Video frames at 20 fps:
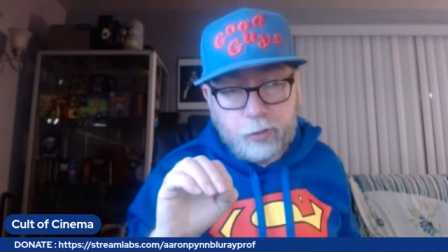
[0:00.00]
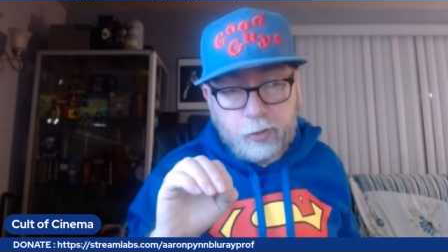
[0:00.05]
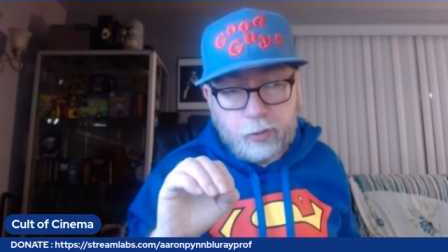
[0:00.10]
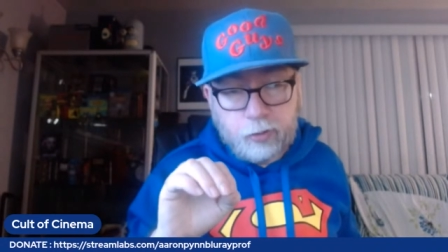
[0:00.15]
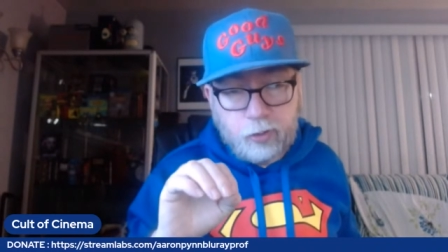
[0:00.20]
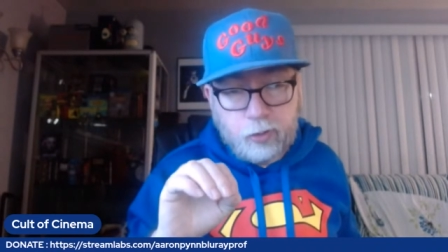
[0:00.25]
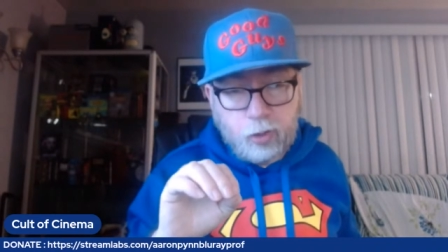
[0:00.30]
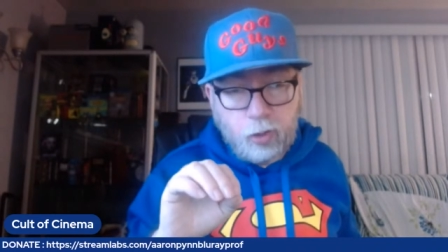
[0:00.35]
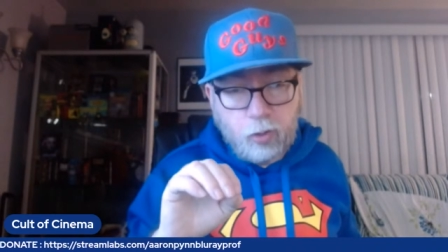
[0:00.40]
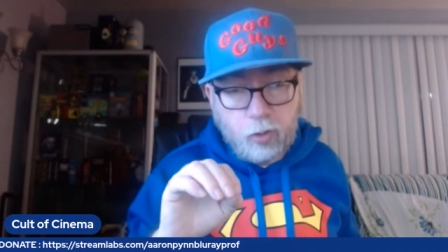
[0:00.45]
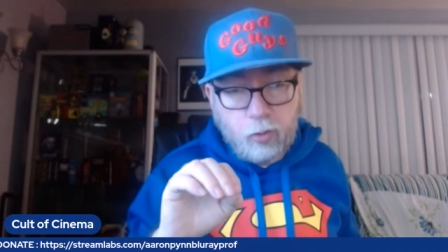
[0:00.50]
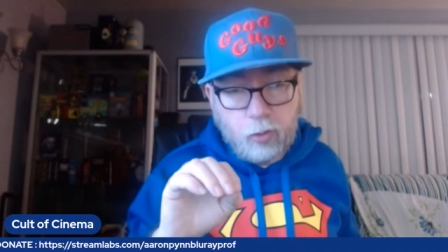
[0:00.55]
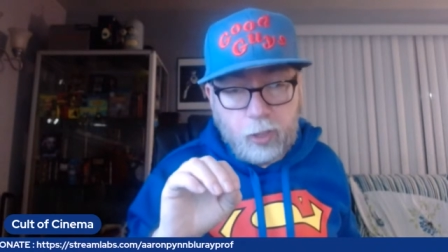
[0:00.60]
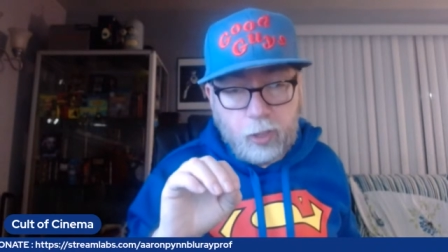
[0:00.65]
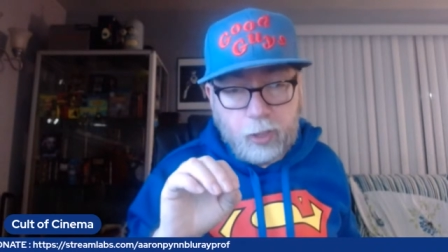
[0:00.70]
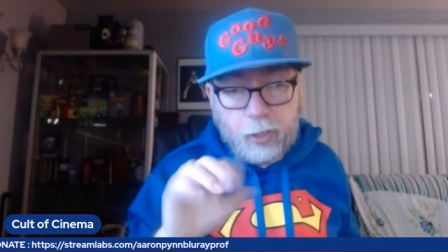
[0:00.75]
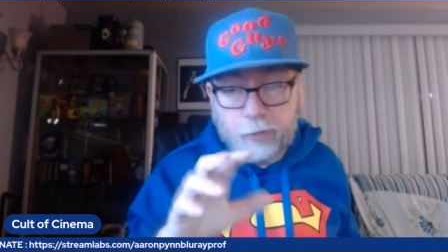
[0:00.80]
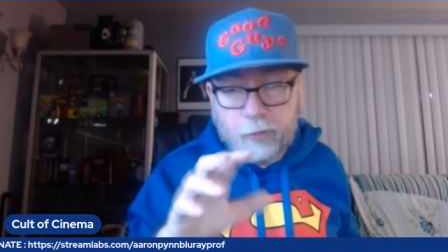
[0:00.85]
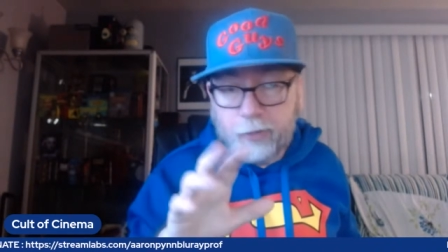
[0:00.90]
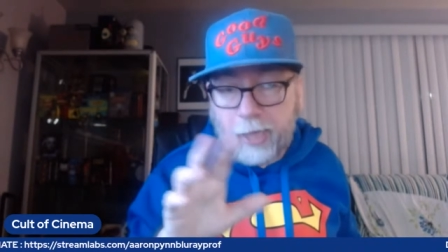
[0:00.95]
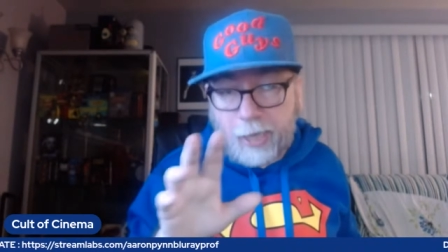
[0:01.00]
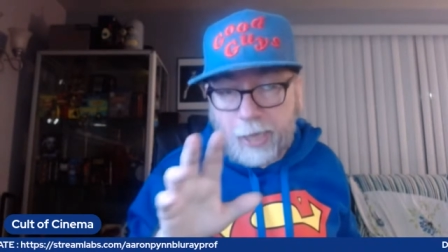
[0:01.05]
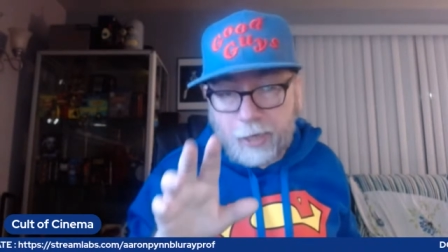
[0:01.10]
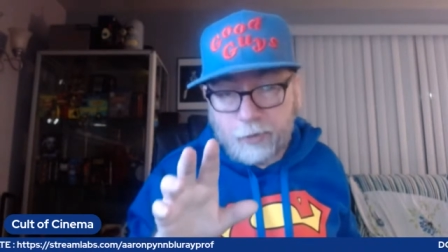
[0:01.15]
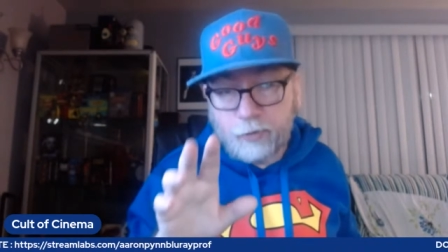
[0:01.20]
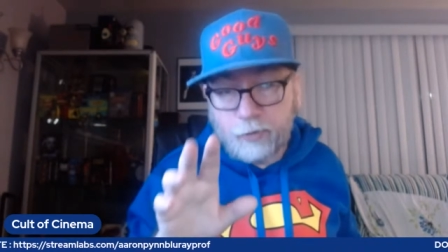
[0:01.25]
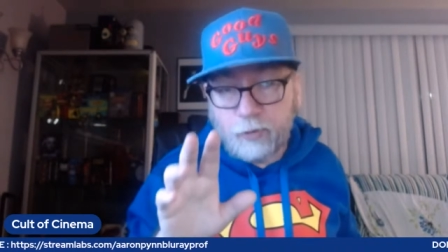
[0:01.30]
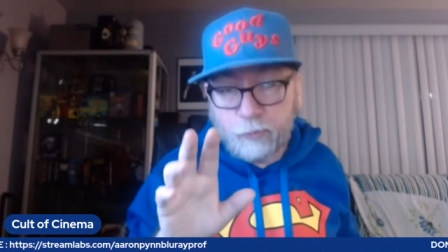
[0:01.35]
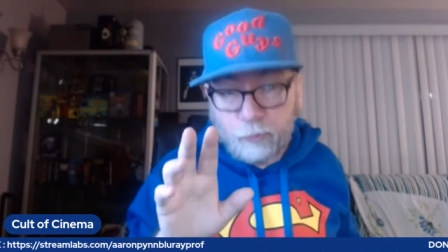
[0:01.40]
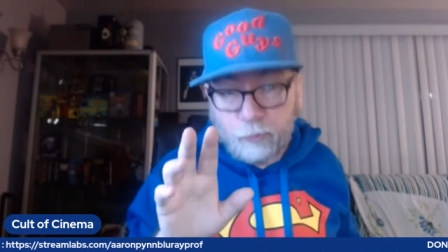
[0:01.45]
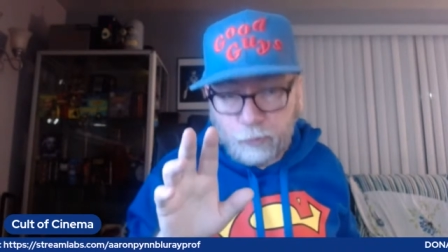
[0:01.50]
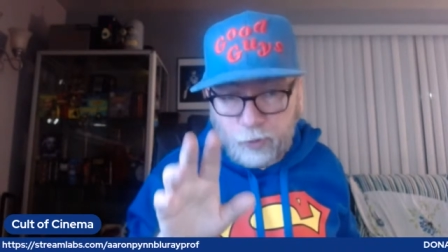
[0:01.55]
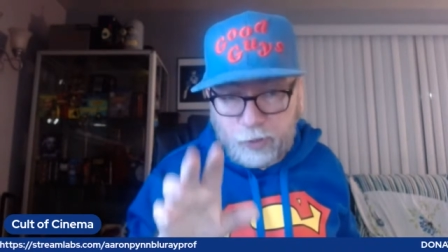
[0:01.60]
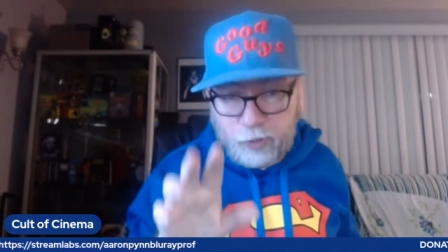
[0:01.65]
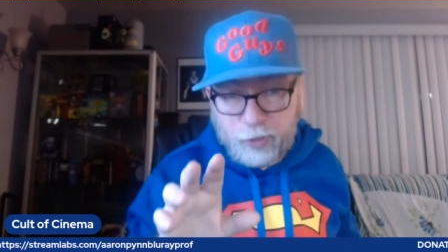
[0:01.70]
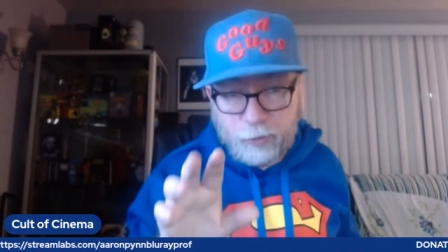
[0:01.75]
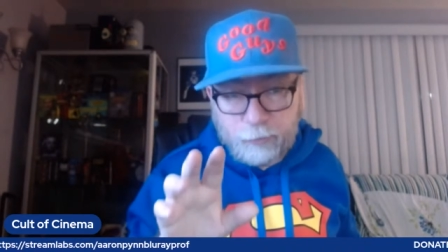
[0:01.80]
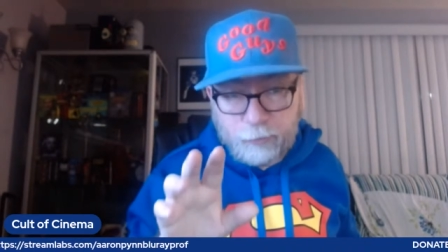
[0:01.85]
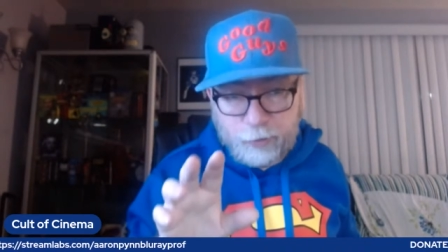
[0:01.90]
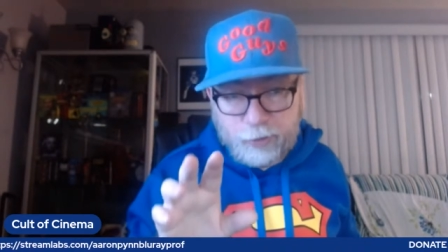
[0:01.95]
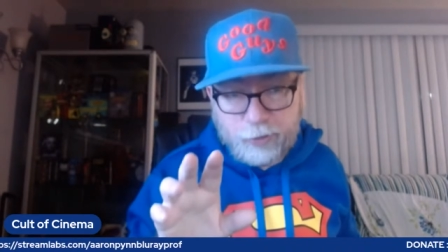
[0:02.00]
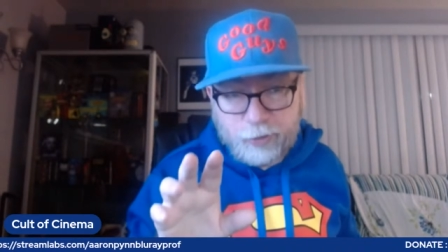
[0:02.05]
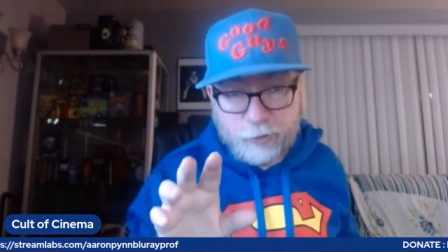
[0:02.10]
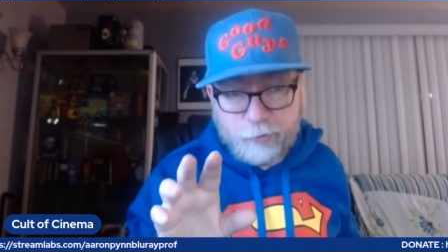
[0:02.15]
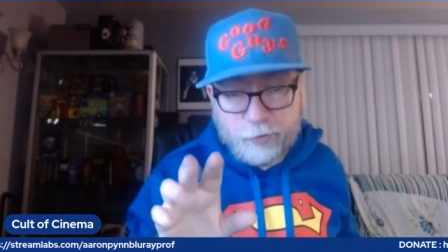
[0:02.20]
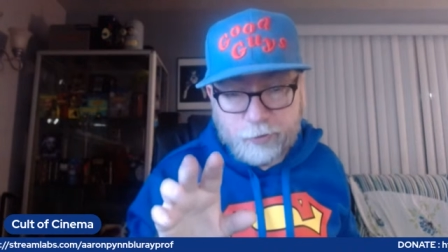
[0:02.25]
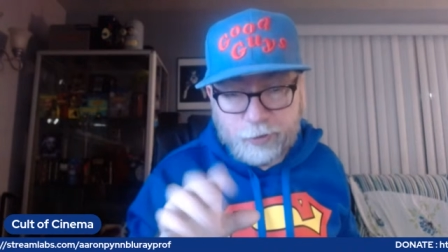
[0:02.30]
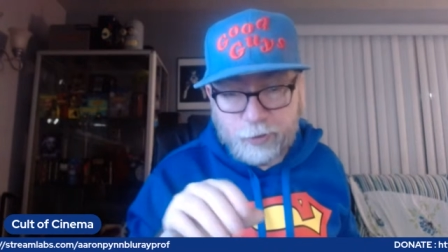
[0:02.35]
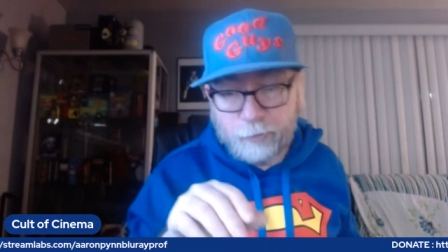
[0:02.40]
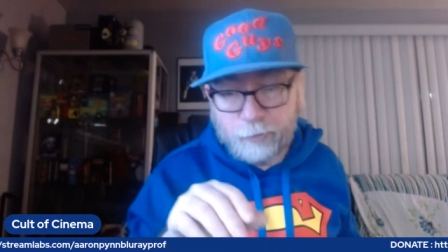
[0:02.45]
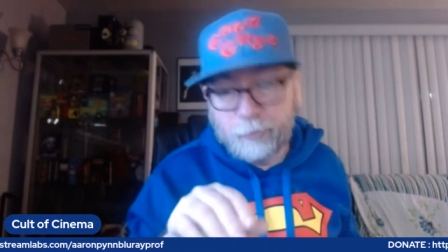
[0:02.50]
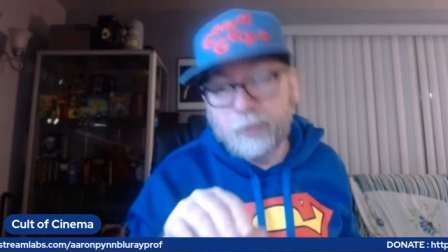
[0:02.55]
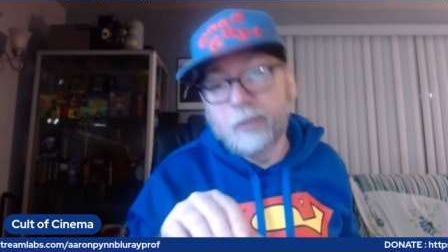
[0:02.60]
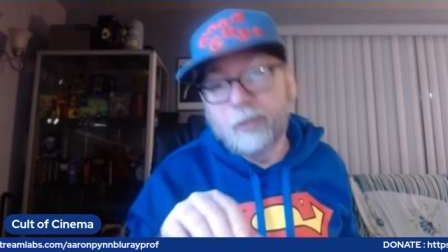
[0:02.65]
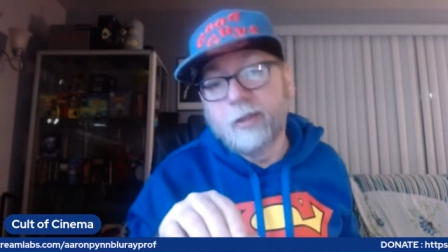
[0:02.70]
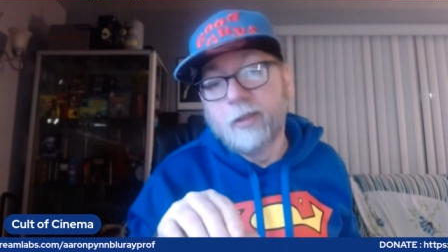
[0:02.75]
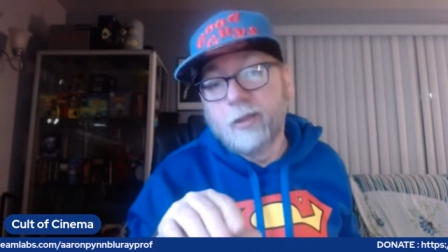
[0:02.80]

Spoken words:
So, and that is really really interesting to read.